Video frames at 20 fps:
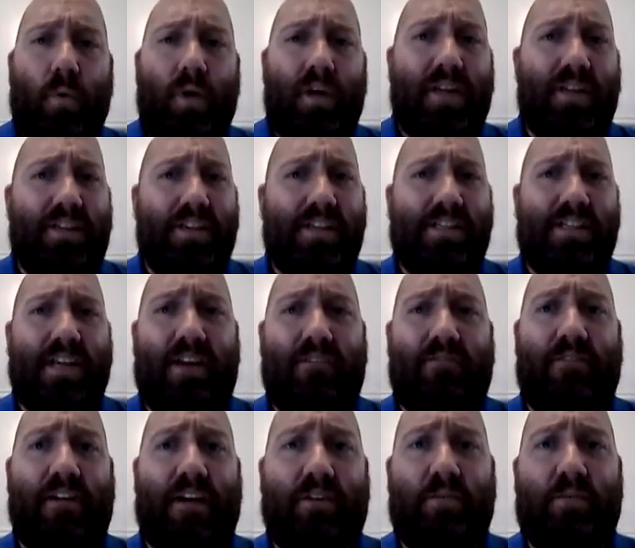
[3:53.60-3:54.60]
One of the things that
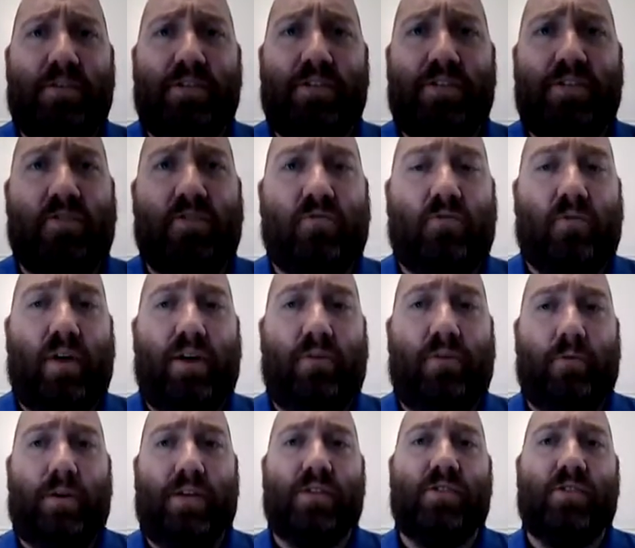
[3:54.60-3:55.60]
I've found, which is a great
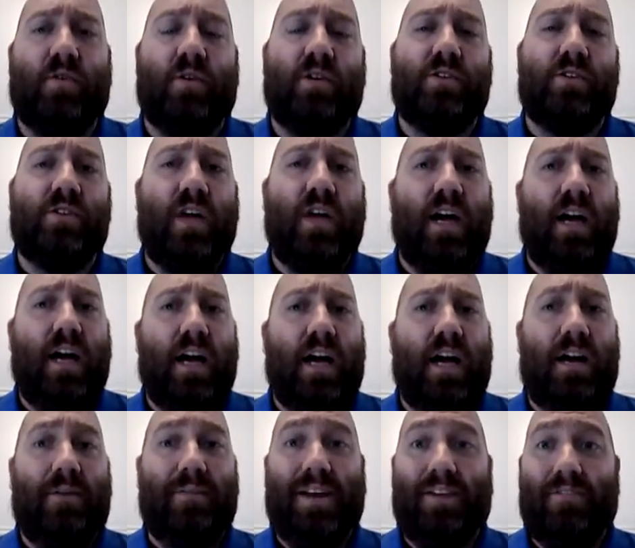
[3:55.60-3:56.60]
resource,
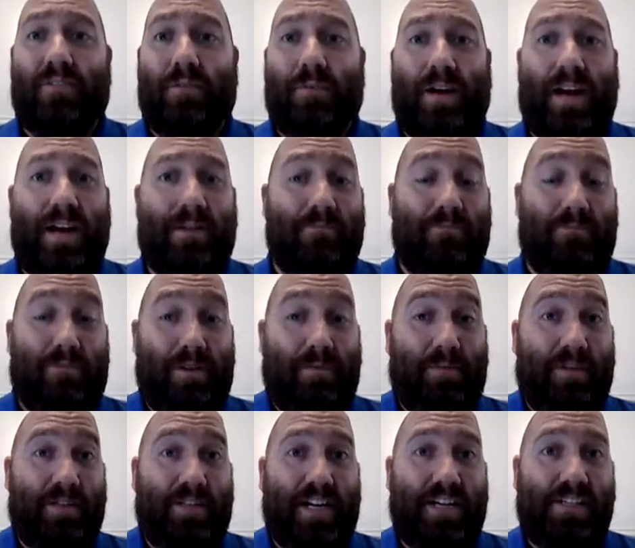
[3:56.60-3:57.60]
and everyone pretty
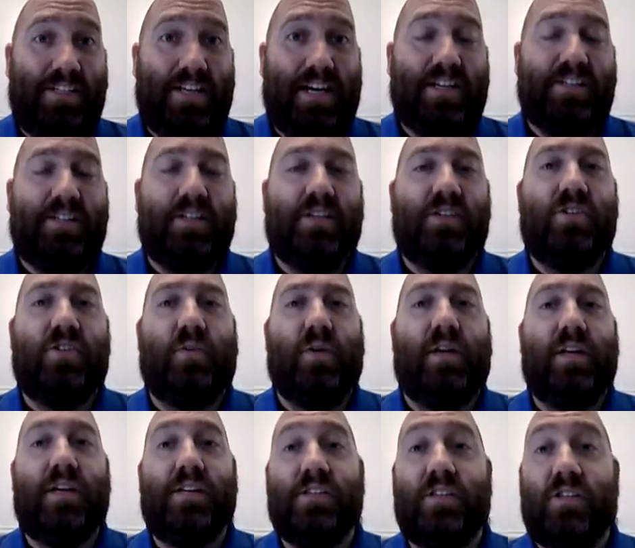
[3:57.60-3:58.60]
much has access to
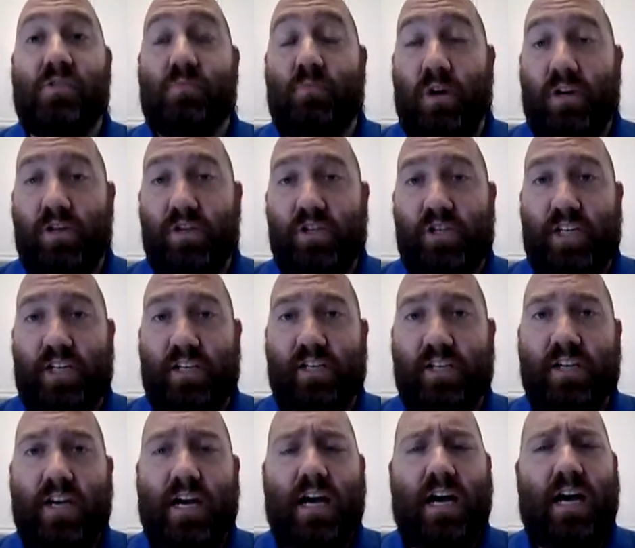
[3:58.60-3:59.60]
it, is a spreadsheet.
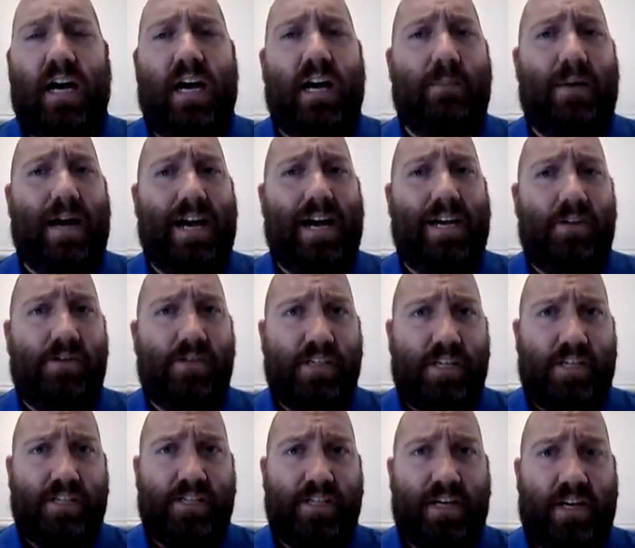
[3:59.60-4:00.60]
I use
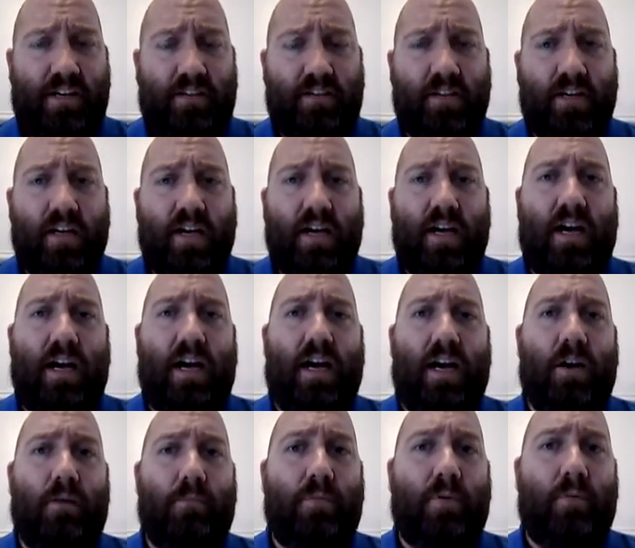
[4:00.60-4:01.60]
Excel,
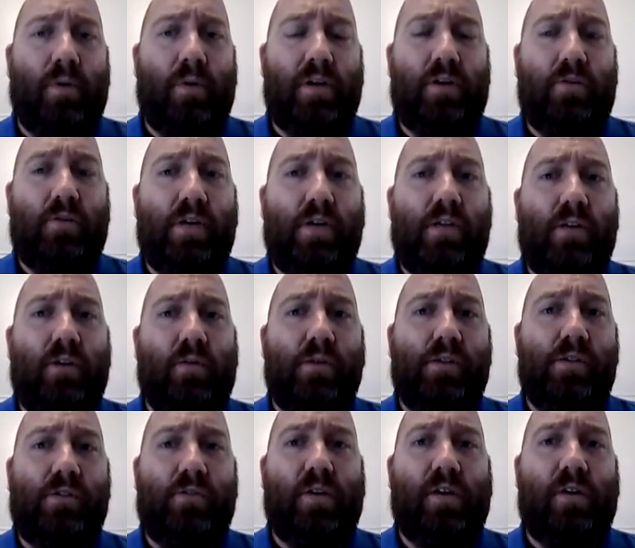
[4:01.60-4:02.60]
but what you can do
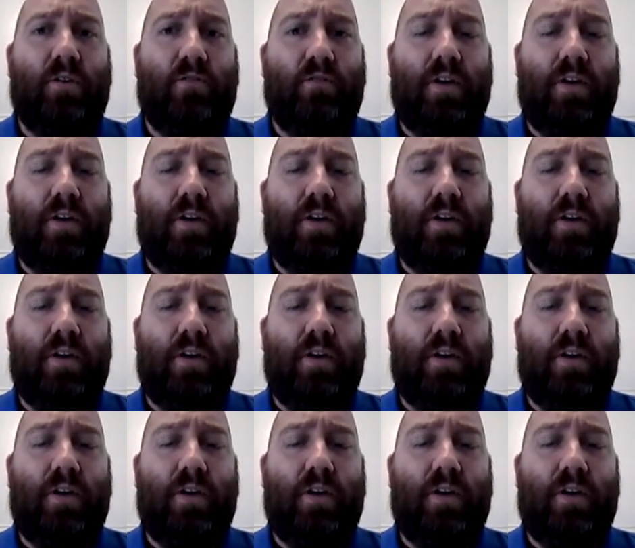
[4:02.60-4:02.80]
is you can